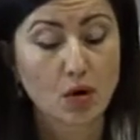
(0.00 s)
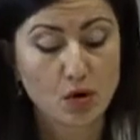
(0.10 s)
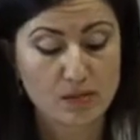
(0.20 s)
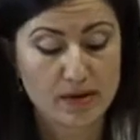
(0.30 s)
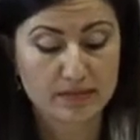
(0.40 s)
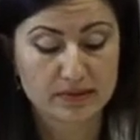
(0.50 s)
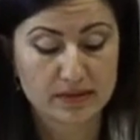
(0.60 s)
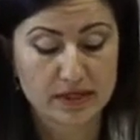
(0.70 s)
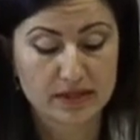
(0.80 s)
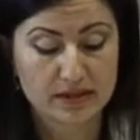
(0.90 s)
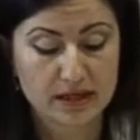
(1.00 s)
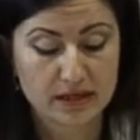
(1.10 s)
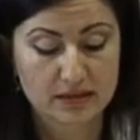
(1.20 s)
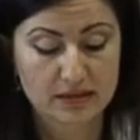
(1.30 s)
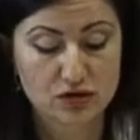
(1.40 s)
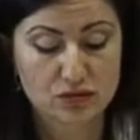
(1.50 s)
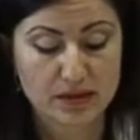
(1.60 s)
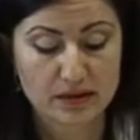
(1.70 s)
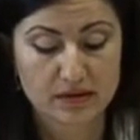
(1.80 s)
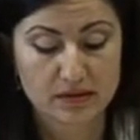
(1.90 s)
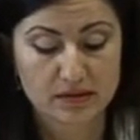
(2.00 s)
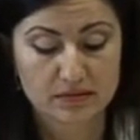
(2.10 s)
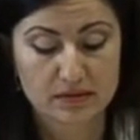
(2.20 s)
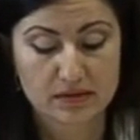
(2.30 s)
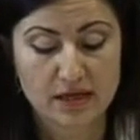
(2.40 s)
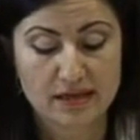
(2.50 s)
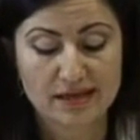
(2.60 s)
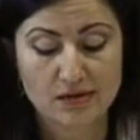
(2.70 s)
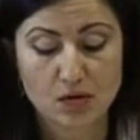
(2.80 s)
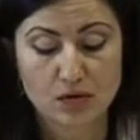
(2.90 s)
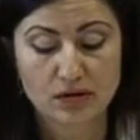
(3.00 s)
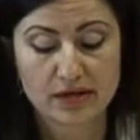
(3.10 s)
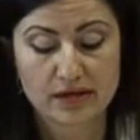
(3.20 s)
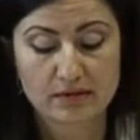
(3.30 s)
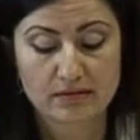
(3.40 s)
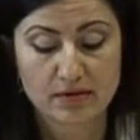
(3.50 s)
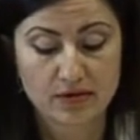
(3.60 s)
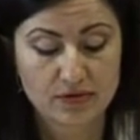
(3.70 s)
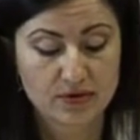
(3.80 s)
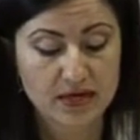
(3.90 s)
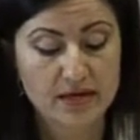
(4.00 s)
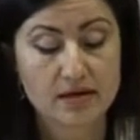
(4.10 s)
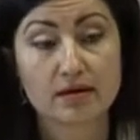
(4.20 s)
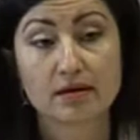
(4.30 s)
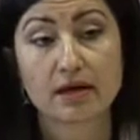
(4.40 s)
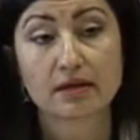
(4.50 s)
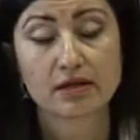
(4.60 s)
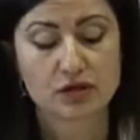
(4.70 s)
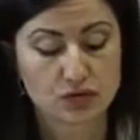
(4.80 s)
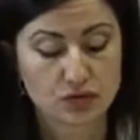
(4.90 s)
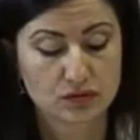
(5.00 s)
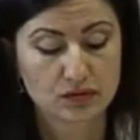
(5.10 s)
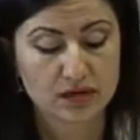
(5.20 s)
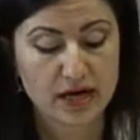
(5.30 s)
all Member States had such mechanisms, and that only 3 had issued